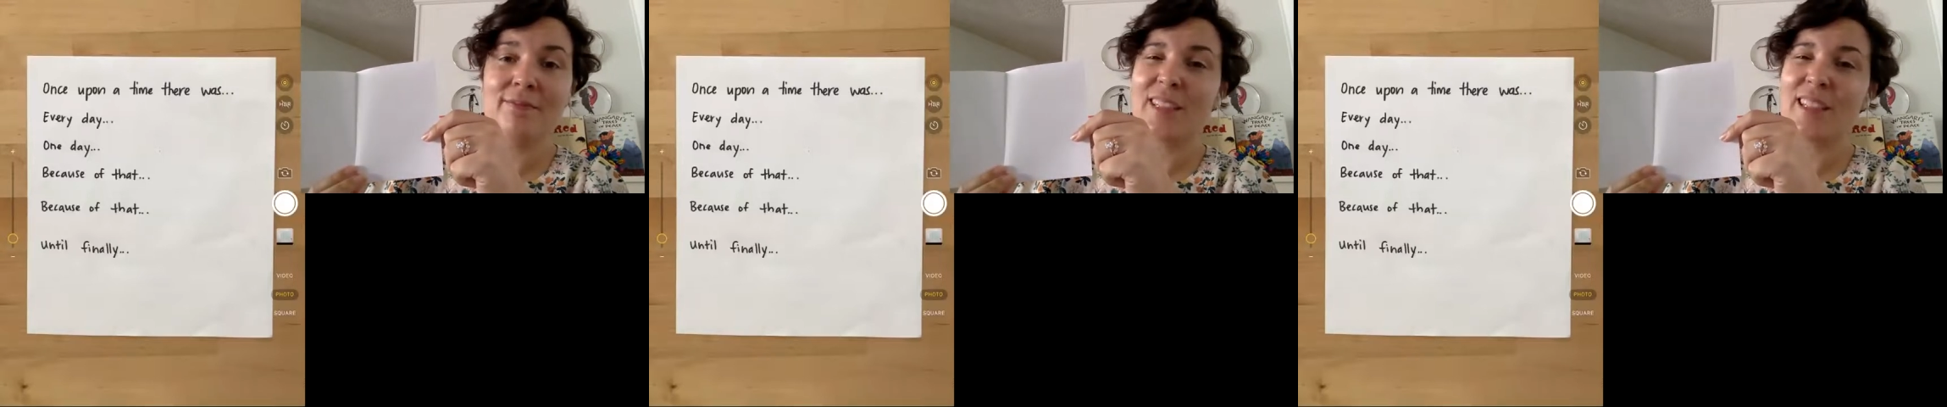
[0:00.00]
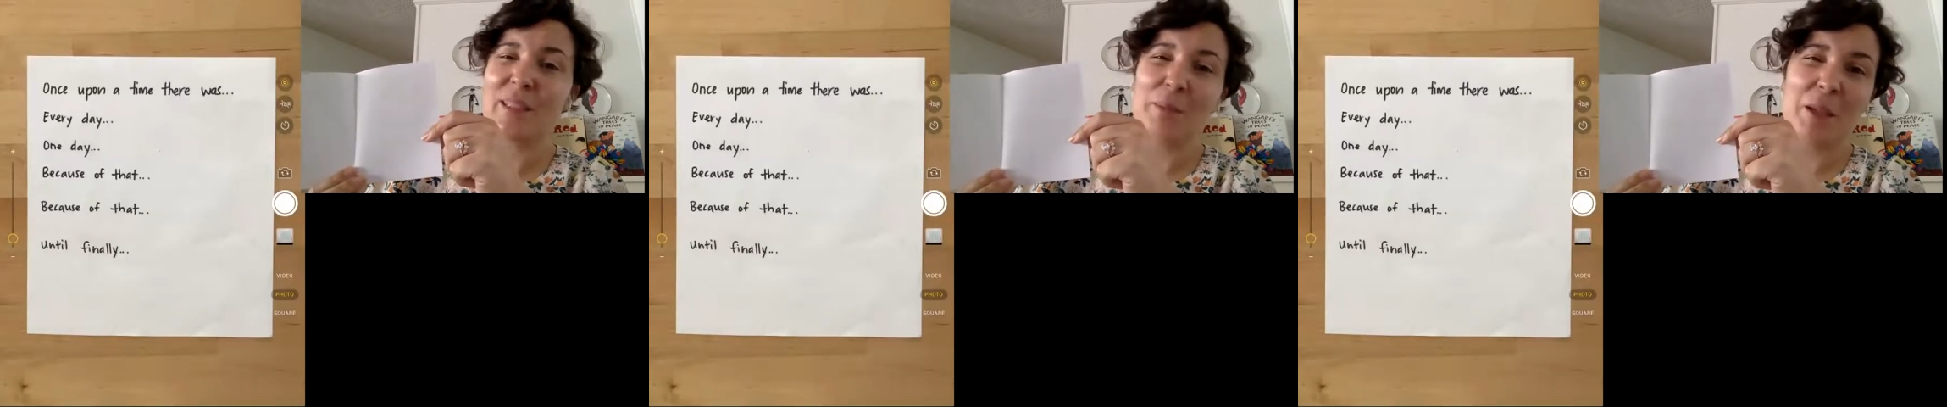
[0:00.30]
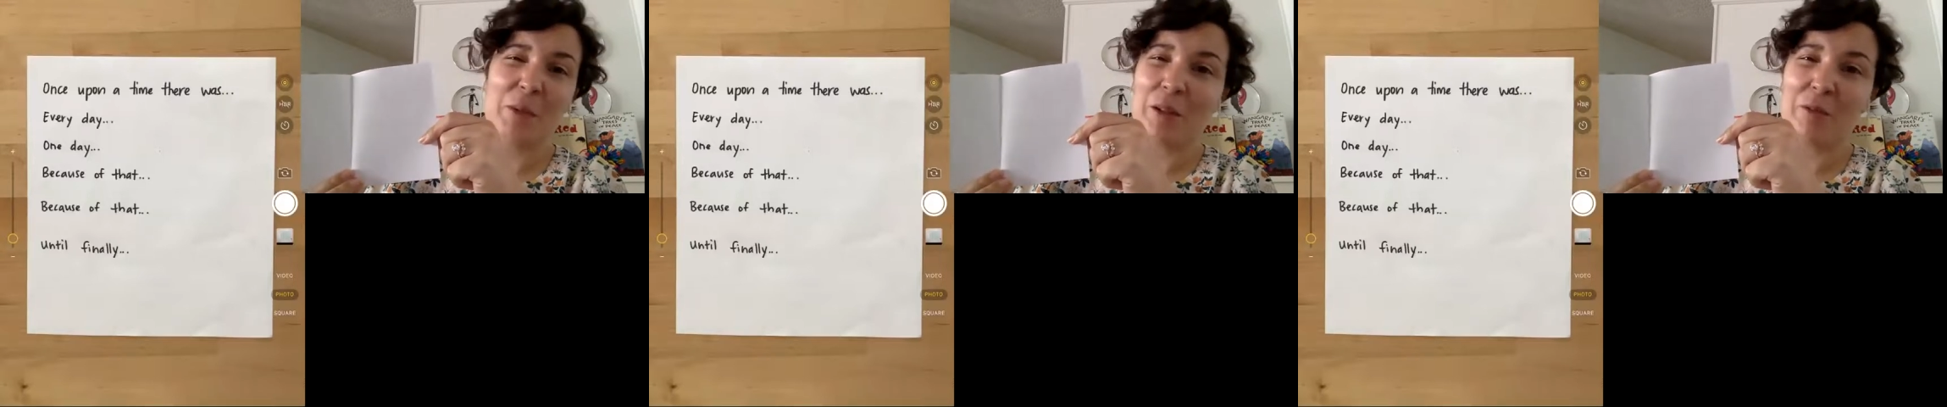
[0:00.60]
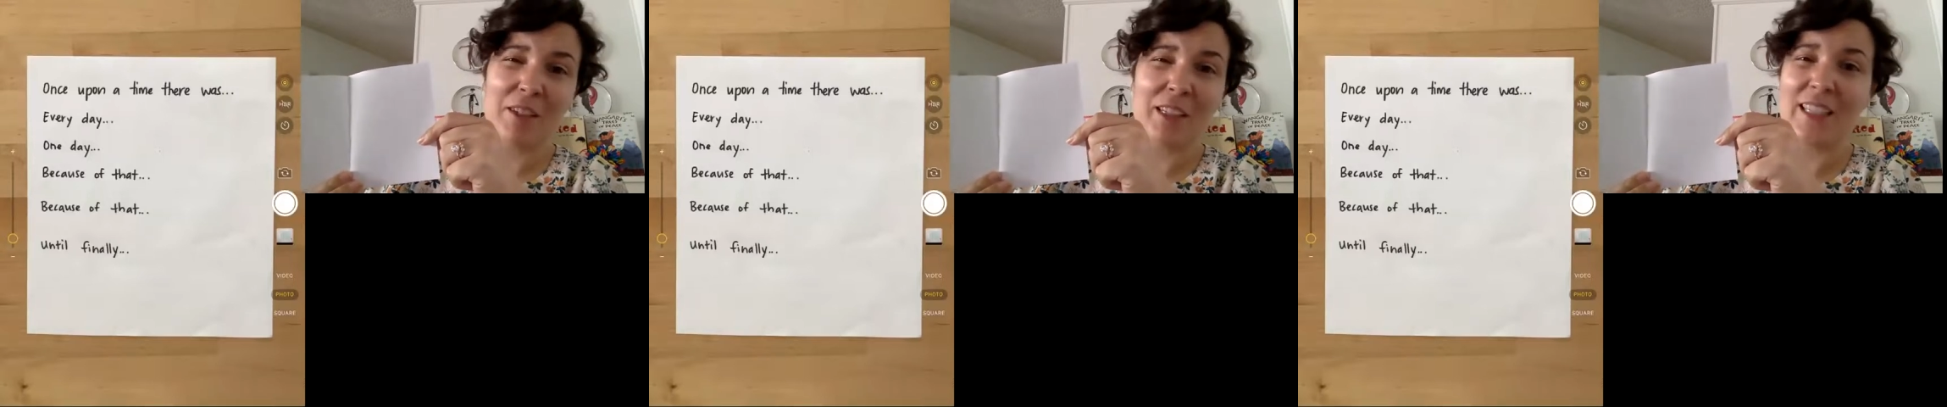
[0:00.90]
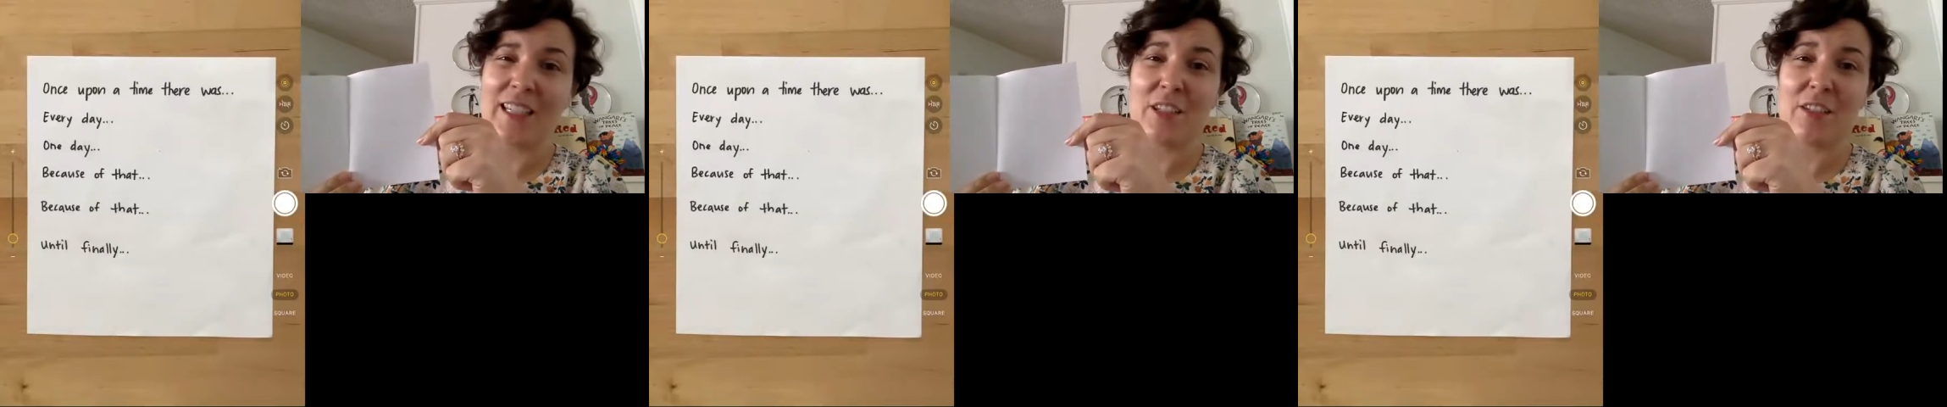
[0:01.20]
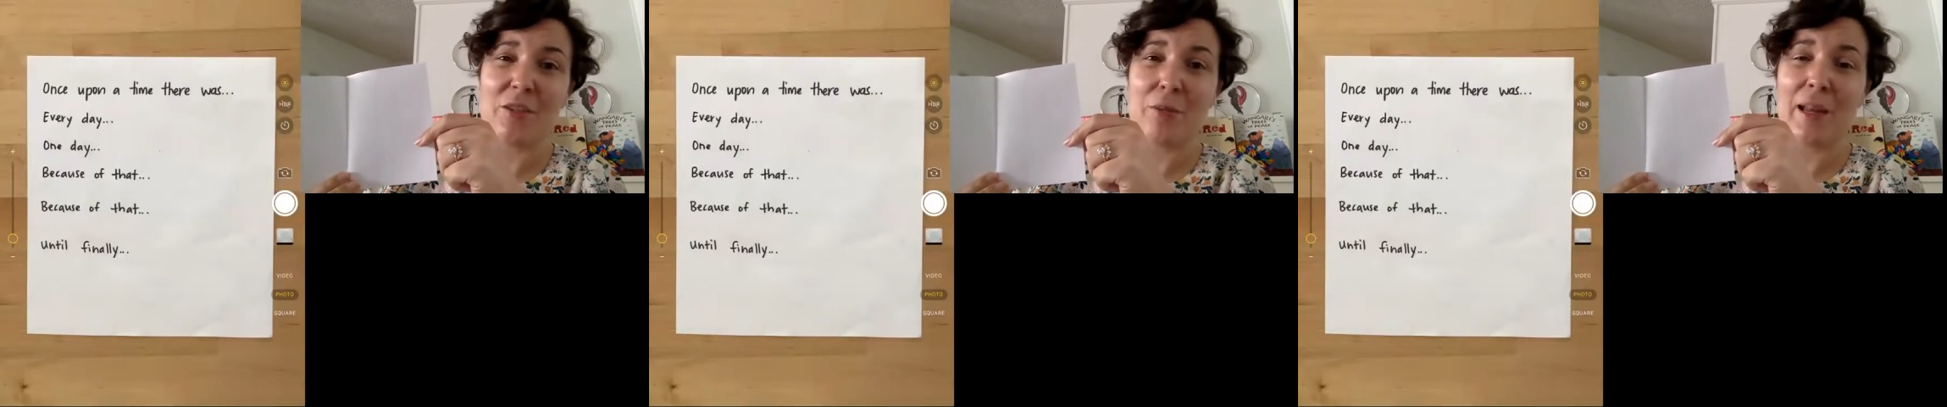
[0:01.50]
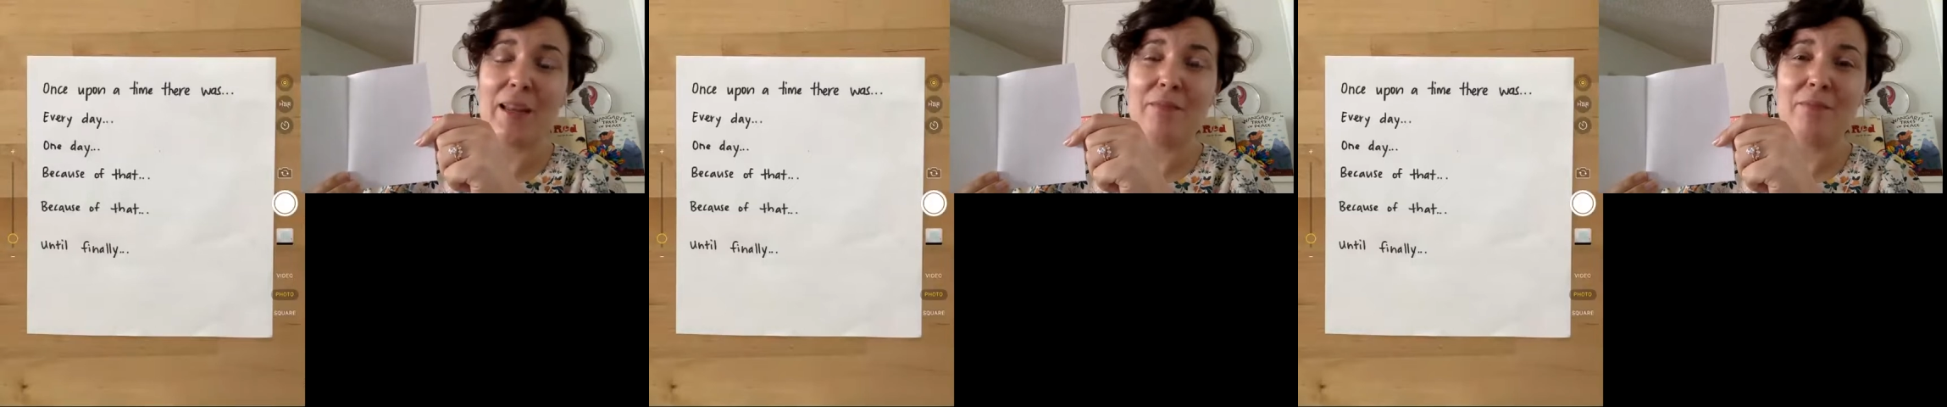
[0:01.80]
Except they weren't really just
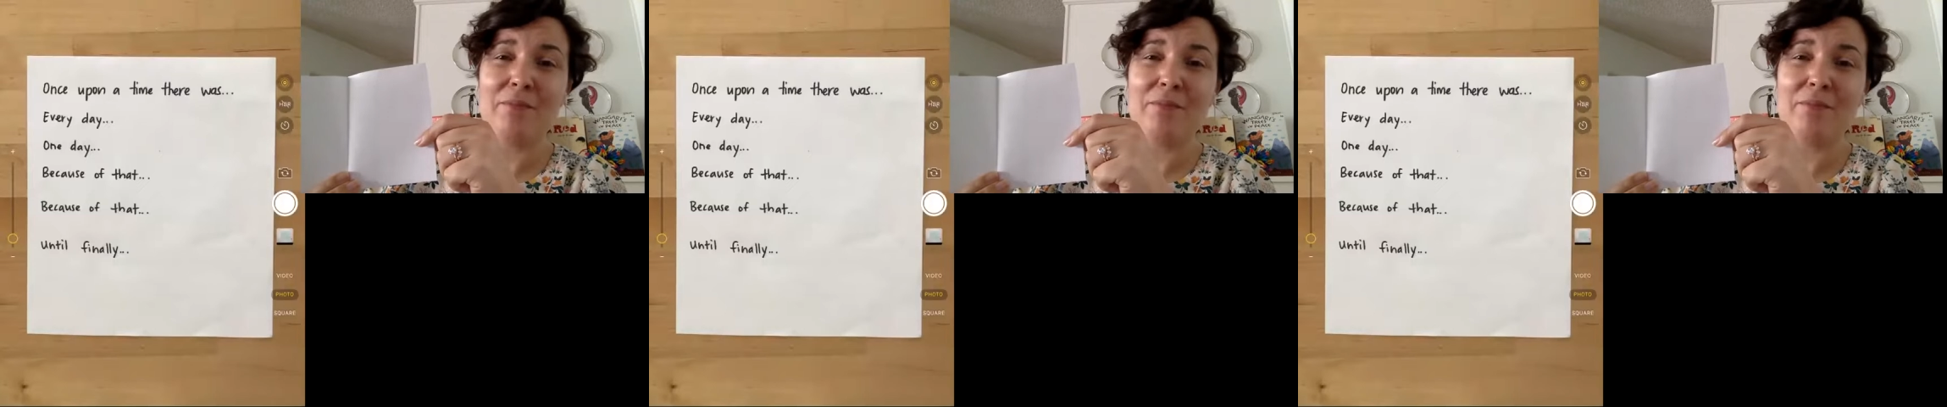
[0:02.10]
right